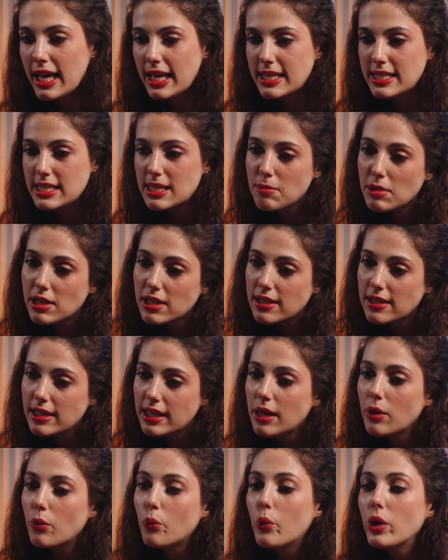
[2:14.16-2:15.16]

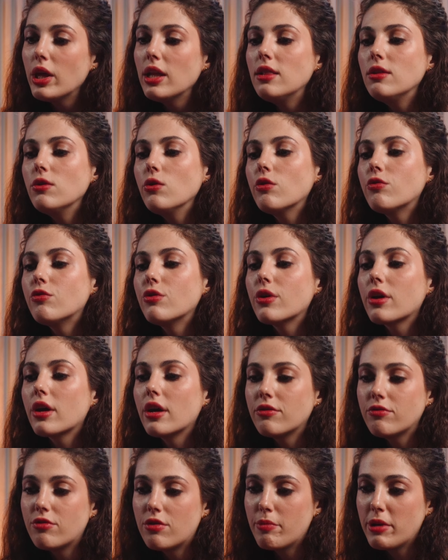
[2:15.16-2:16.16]
Similarly, we look for
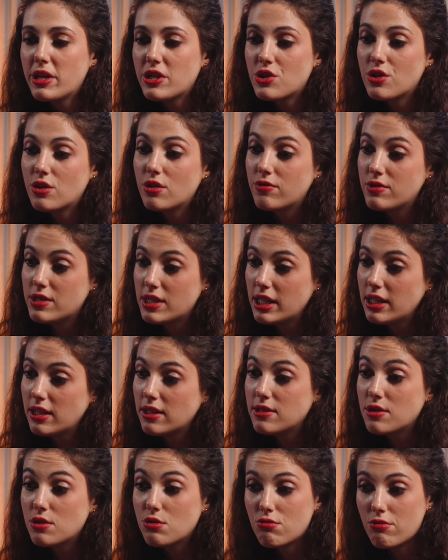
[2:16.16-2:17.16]
confirmation of
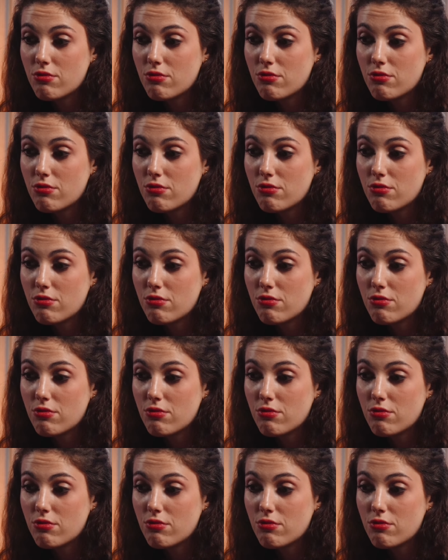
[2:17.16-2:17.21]
signals to